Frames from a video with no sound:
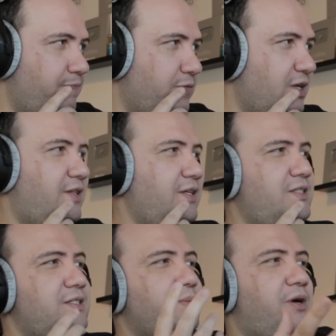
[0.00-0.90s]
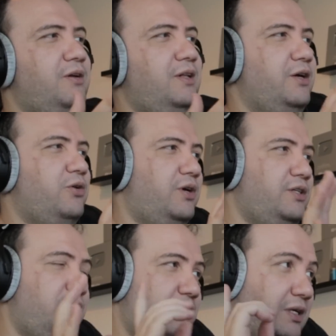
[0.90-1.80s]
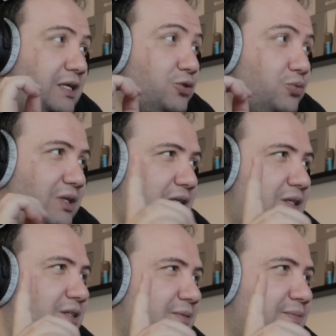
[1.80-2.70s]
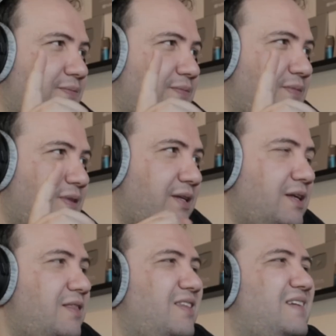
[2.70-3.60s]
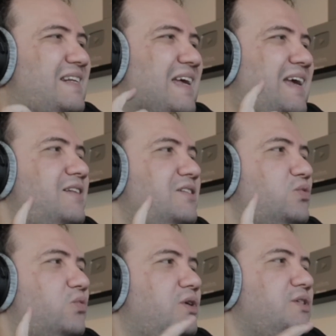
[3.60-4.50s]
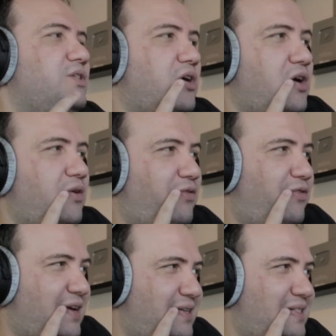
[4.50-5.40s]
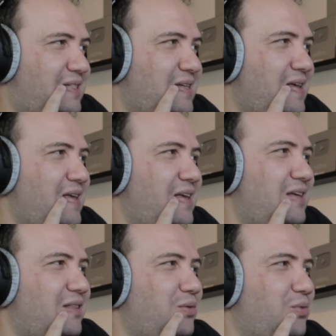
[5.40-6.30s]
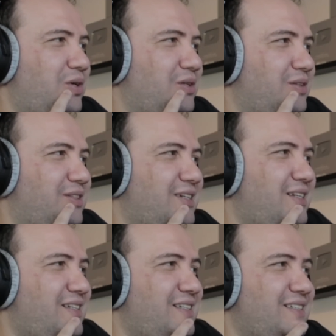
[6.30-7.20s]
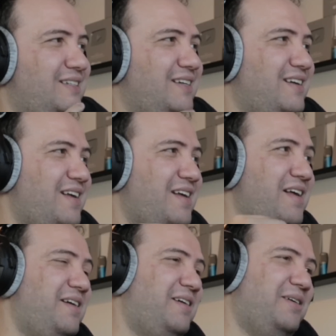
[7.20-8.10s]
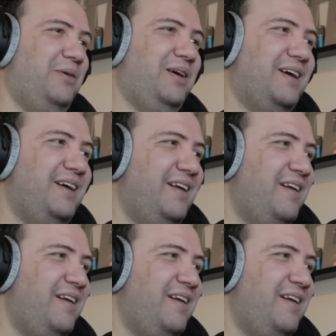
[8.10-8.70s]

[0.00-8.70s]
This is apparently, according to a Swede, the Dane's worst offense in the world. Okay.